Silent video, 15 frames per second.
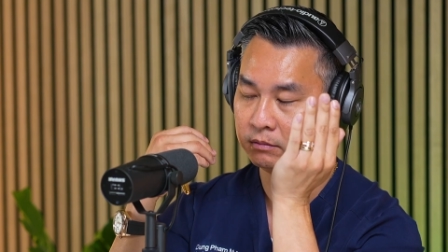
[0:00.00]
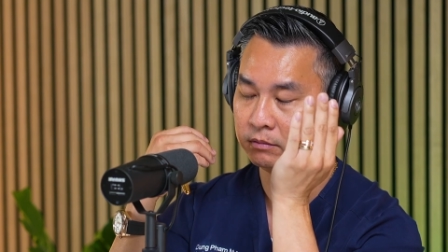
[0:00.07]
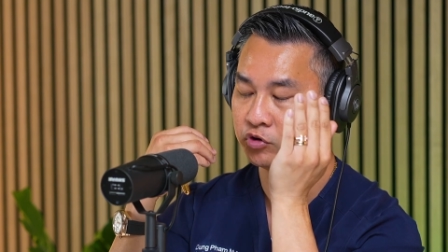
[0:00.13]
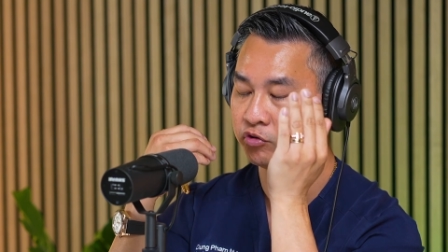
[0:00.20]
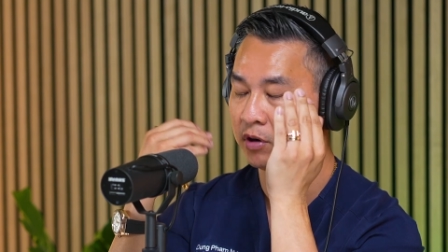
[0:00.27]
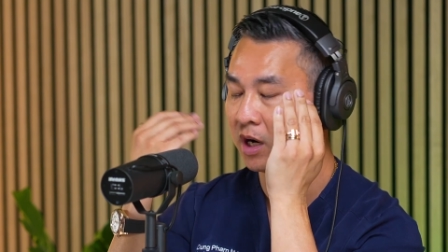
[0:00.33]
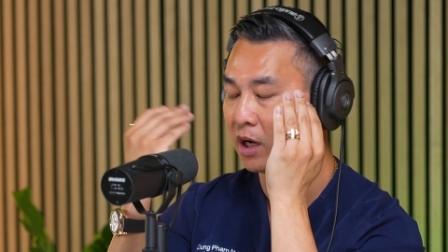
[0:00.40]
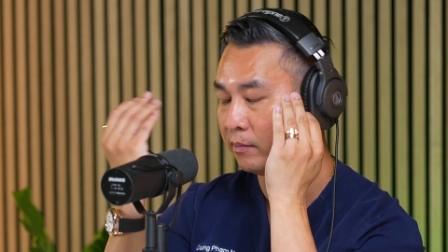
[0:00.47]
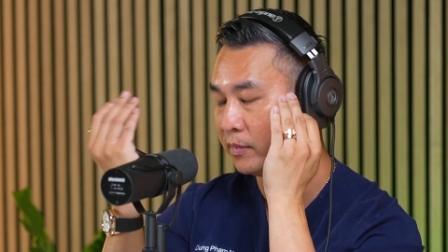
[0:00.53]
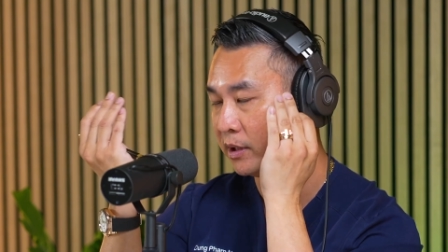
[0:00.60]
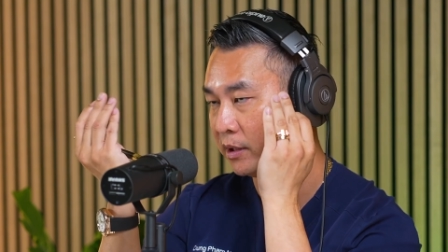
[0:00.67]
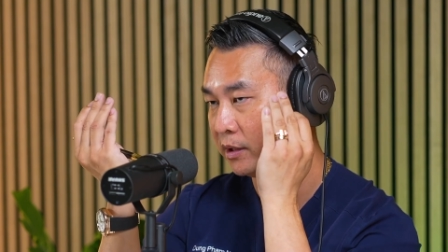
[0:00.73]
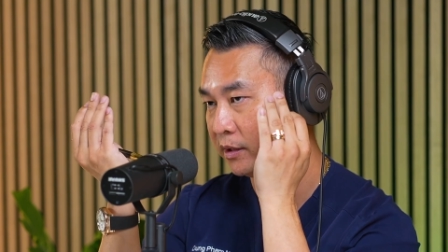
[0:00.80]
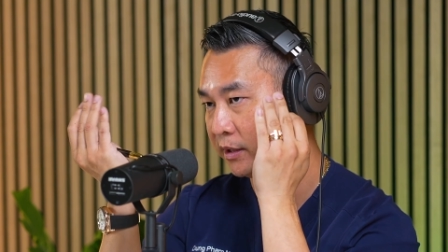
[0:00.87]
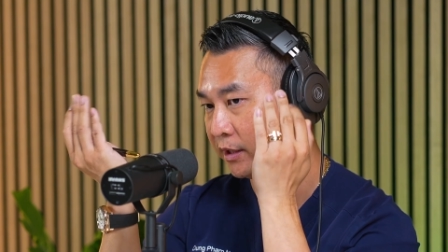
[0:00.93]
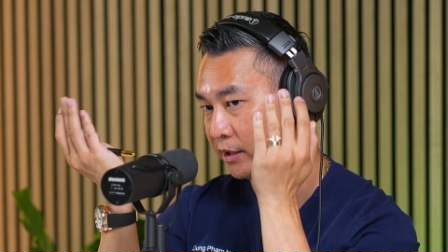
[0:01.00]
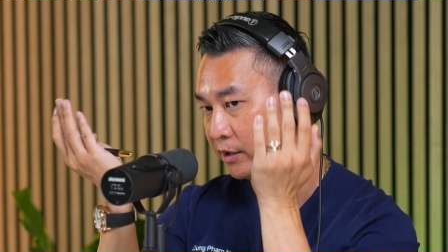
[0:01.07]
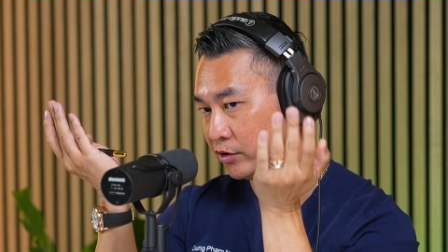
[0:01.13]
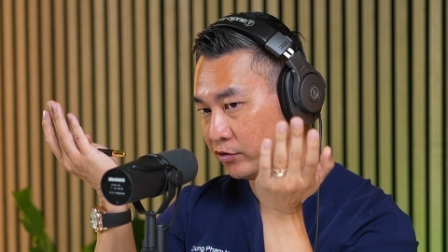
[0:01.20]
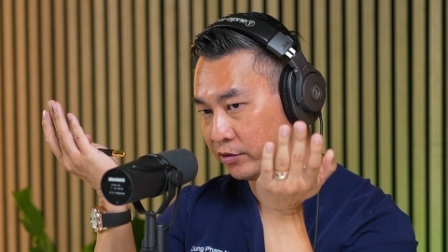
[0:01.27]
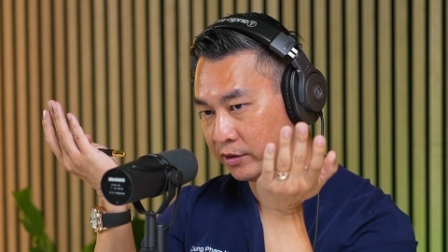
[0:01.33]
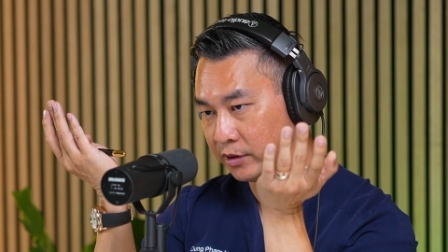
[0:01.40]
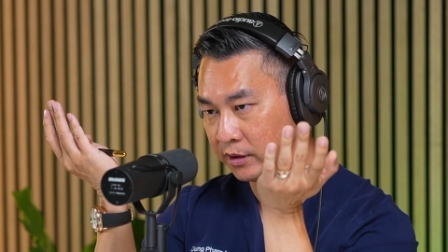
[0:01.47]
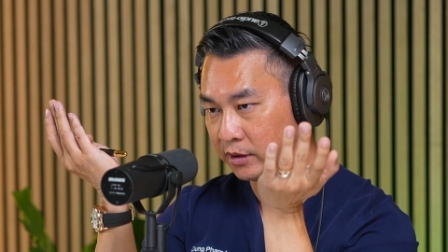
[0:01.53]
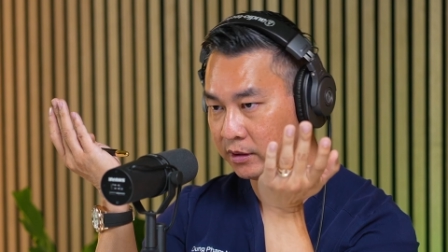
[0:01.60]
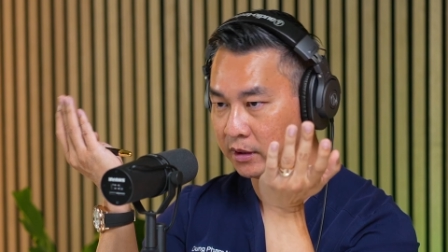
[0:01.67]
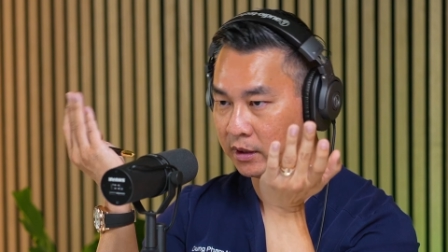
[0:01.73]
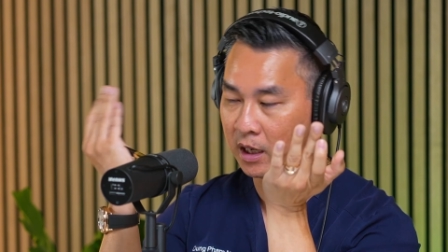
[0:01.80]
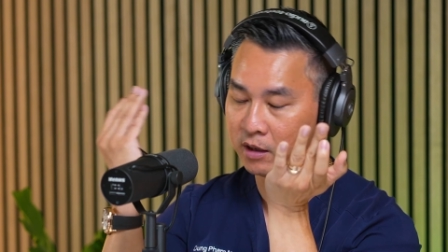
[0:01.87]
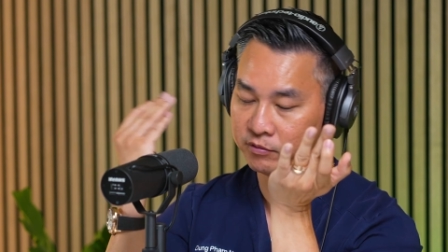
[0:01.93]
trauma, injury,
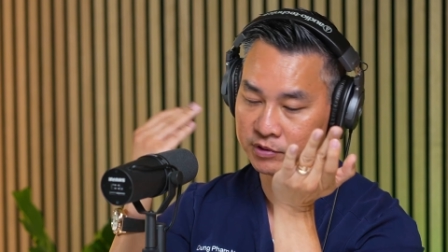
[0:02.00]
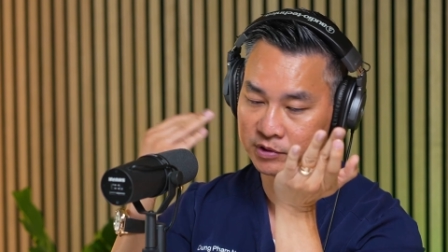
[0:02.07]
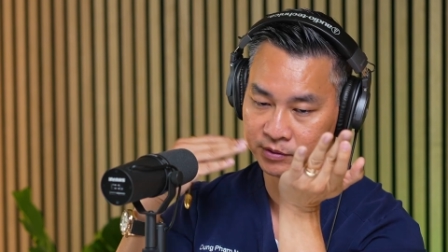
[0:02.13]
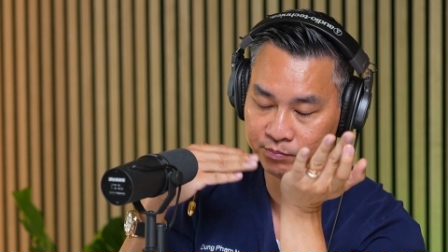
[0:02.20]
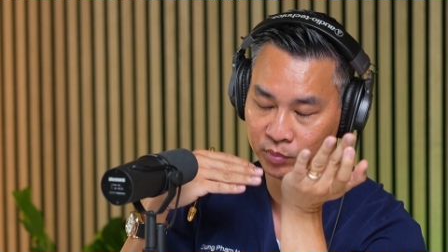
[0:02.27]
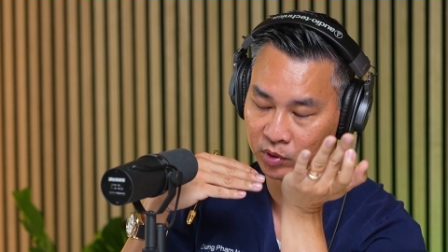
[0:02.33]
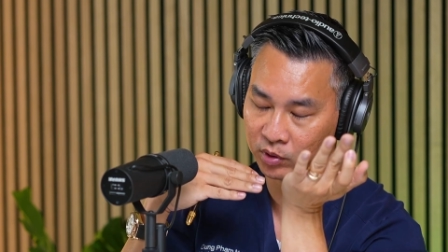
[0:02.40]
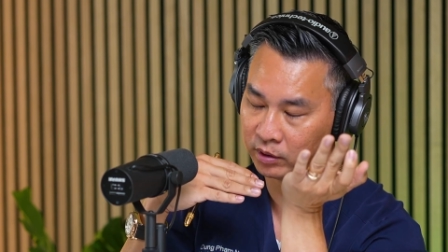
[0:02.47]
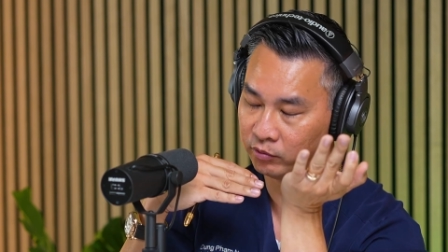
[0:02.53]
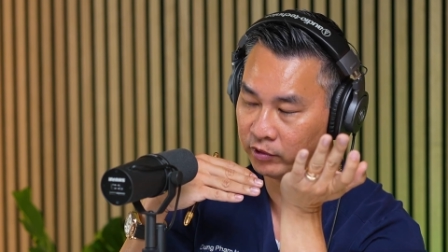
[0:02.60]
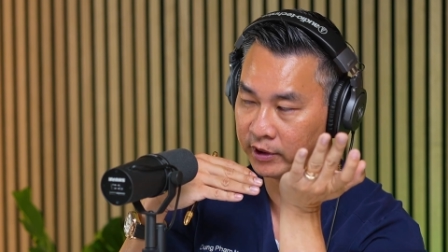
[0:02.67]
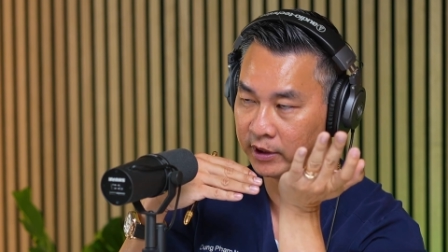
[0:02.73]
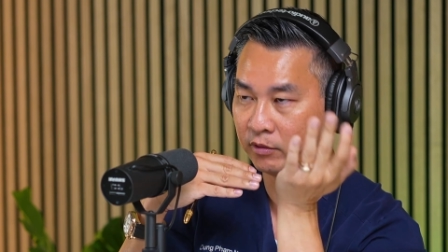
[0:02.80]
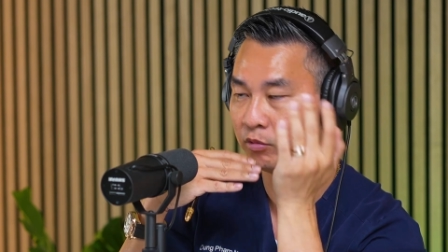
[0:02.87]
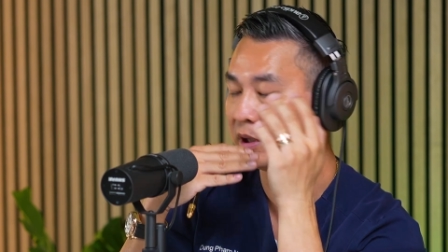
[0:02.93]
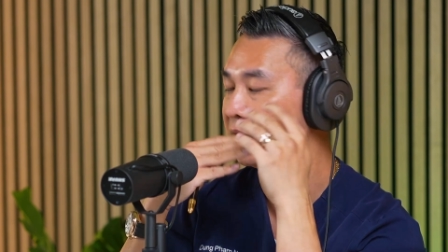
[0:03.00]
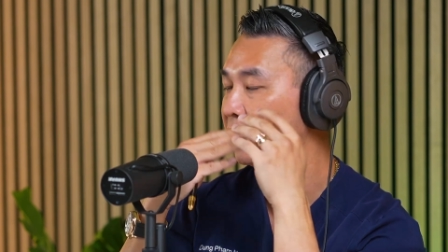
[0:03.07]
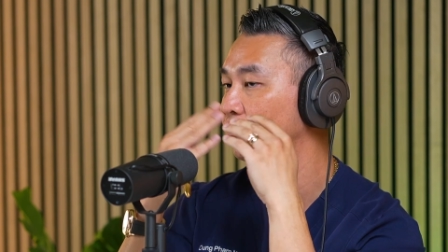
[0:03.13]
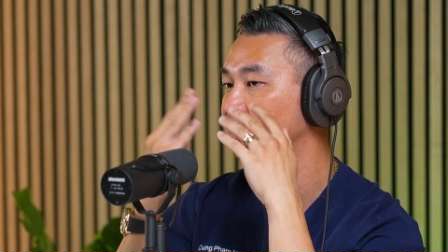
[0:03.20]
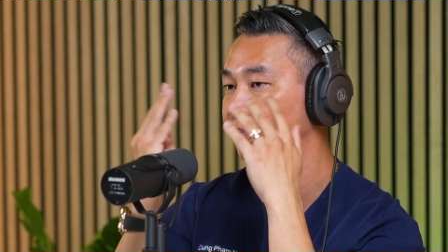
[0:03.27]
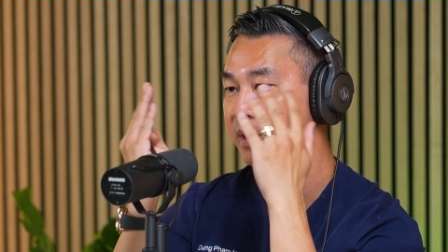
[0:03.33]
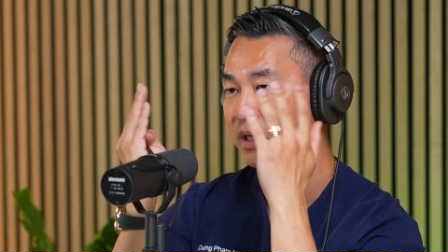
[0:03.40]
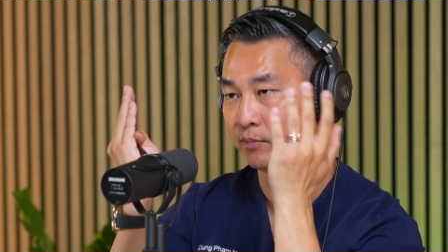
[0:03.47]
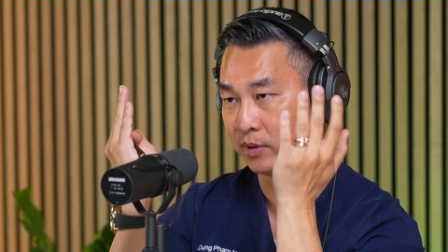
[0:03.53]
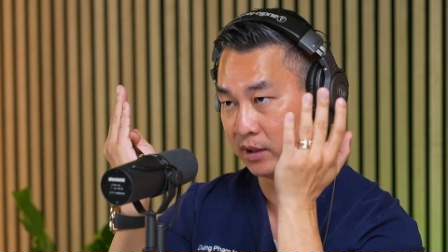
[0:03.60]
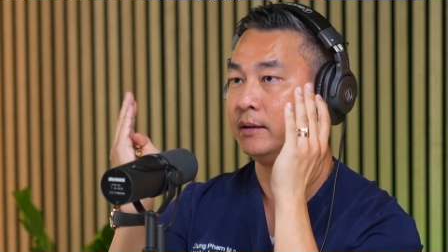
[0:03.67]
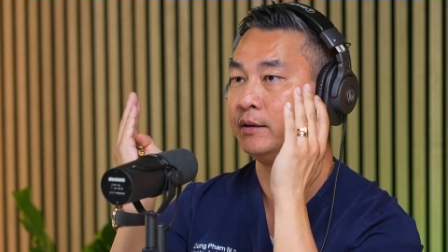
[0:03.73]
I was just born with it, whatever it may be.